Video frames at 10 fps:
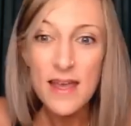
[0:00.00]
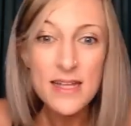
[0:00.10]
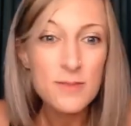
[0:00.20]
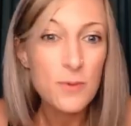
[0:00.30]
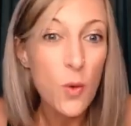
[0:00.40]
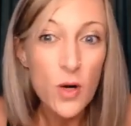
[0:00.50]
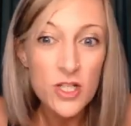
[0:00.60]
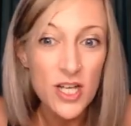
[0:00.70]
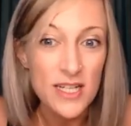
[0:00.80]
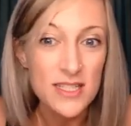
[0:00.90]
it's
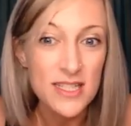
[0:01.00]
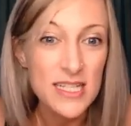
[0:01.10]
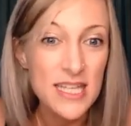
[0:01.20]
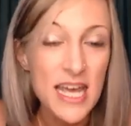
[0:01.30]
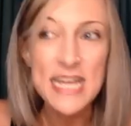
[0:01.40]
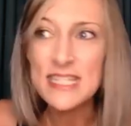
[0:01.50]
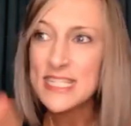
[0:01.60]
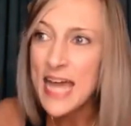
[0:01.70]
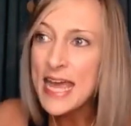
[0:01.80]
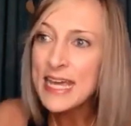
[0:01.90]
gorgeous. He's
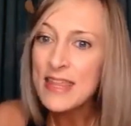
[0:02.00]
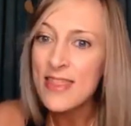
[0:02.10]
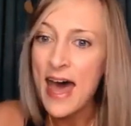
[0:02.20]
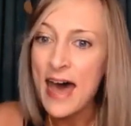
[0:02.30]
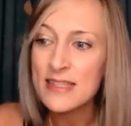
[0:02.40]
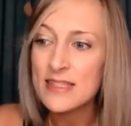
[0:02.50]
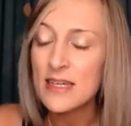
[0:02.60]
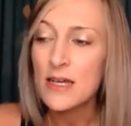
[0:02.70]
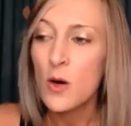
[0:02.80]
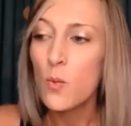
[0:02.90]
taken that,
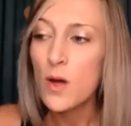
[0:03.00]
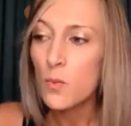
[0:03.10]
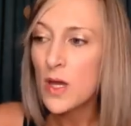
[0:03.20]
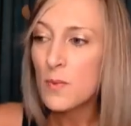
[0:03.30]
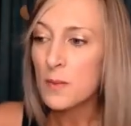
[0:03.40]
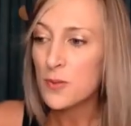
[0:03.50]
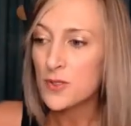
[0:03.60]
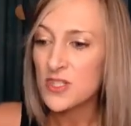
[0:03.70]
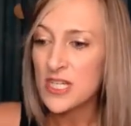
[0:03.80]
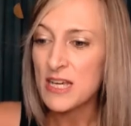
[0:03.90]
what we would
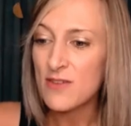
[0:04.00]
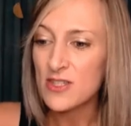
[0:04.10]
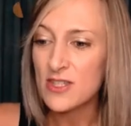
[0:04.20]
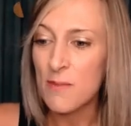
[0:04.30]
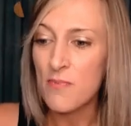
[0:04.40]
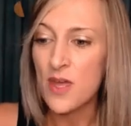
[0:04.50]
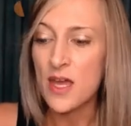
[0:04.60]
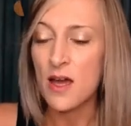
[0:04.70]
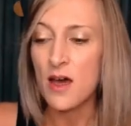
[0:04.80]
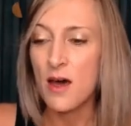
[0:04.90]
perceive as
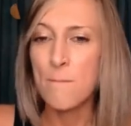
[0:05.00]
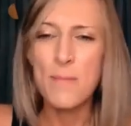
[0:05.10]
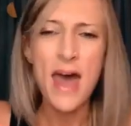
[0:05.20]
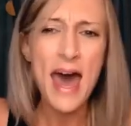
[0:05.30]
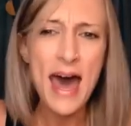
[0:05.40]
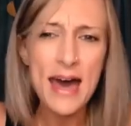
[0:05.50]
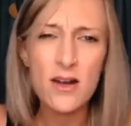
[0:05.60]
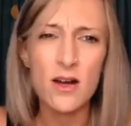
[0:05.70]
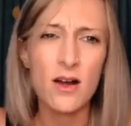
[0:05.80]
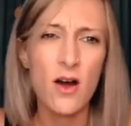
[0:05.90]
something bad
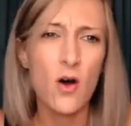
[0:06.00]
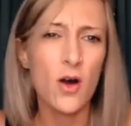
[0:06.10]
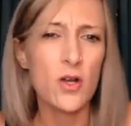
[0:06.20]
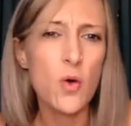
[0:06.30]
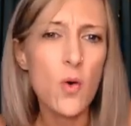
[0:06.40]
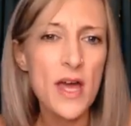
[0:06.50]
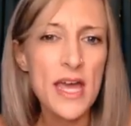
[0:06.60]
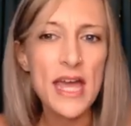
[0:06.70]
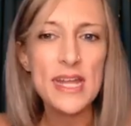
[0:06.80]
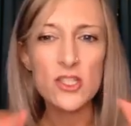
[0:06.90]
or
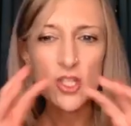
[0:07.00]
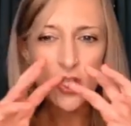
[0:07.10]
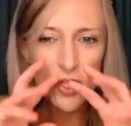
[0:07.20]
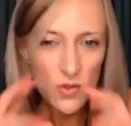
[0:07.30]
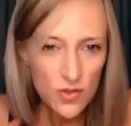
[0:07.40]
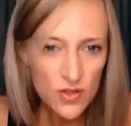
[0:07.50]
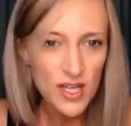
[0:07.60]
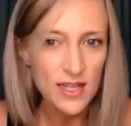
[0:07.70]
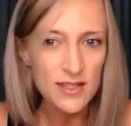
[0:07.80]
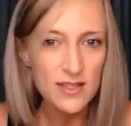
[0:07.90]
annoying, and he's used
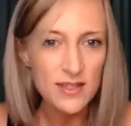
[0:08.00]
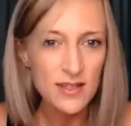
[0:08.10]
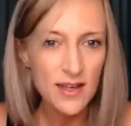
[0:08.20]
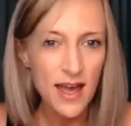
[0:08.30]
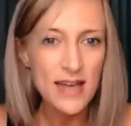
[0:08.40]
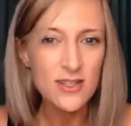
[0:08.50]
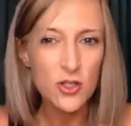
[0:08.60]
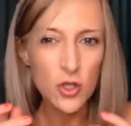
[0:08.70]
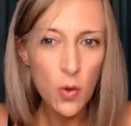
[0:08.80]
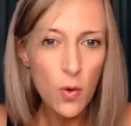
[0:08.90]
it as a
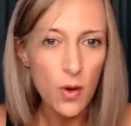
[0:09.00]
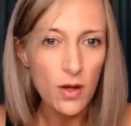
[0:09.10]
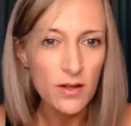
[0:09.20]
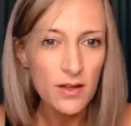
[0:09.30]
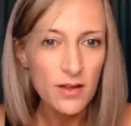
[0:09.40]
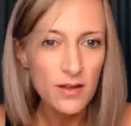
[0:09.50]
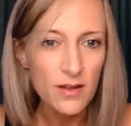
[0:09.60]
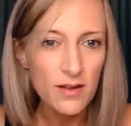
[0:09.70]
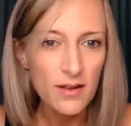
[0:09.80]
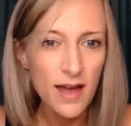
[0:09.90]
tool,
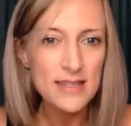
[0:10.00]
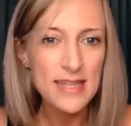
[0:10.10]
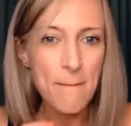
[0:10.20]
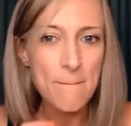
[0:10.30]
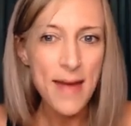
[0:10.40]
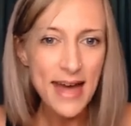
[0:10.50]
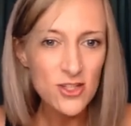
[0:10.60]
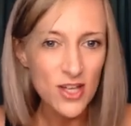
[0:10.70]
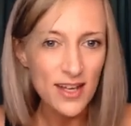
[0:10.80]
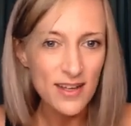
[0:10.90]
as that
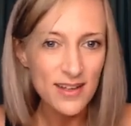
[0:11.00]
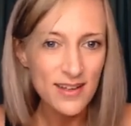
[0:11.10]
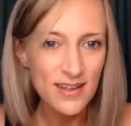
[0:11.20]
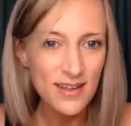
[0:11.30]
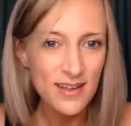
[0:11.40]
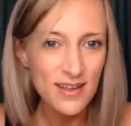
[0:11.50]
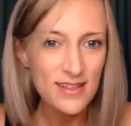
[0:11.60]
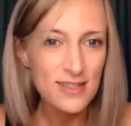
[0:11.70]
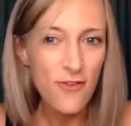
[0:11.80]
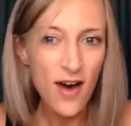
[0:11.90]
magic
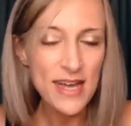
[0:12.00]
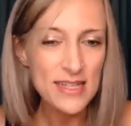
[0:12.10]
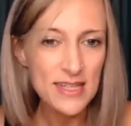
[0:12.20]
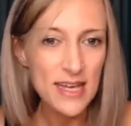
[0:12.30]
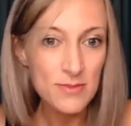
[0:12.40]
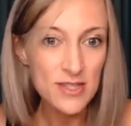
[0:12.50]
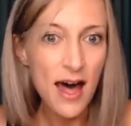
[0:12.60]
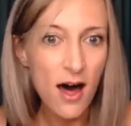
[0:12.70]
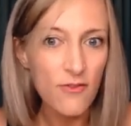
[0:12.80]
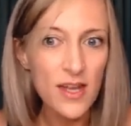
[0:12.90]
to find
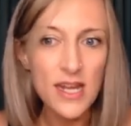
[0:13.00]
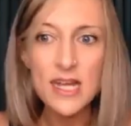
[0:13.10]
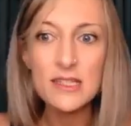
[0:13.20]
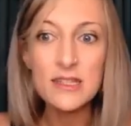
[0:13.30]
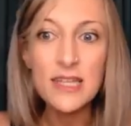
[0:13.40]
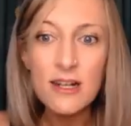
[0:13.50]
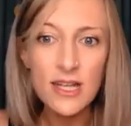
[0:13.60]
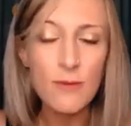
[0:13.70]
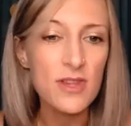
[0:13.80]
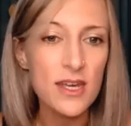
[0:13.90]
himself. And he is
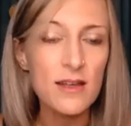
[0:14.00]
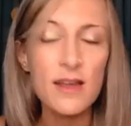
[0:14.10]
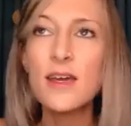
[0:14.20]
literally one of